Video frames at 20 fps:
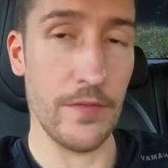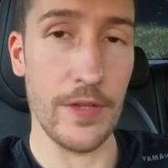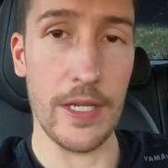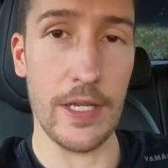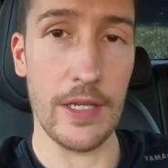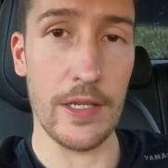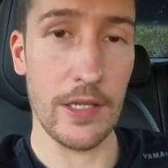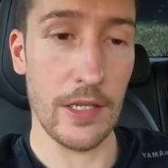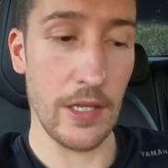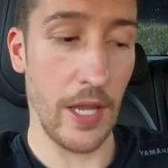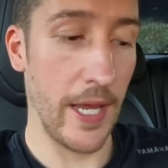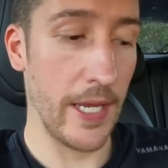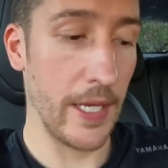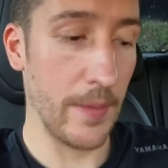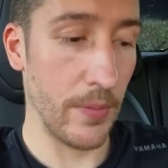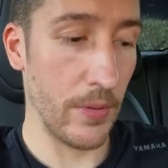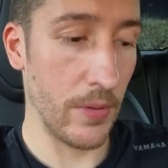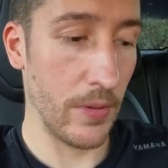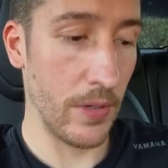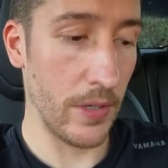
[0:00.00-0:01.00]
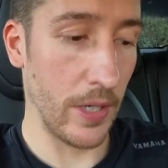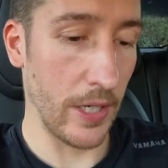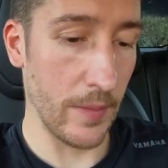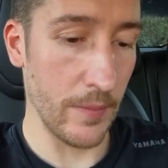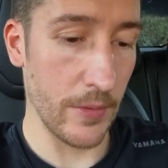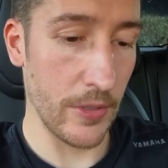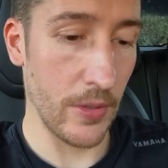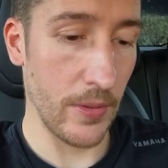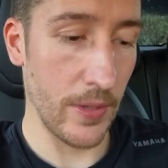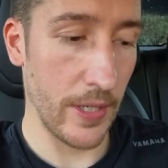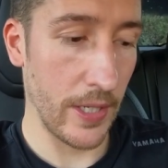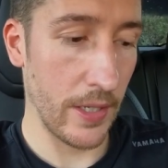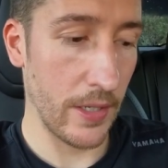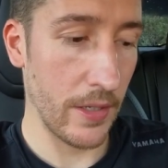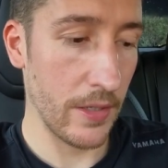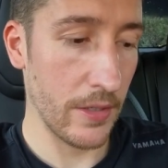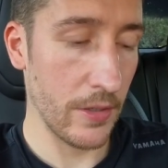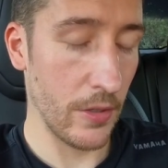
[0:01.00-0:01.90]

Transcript: the lightning port like I'm doing.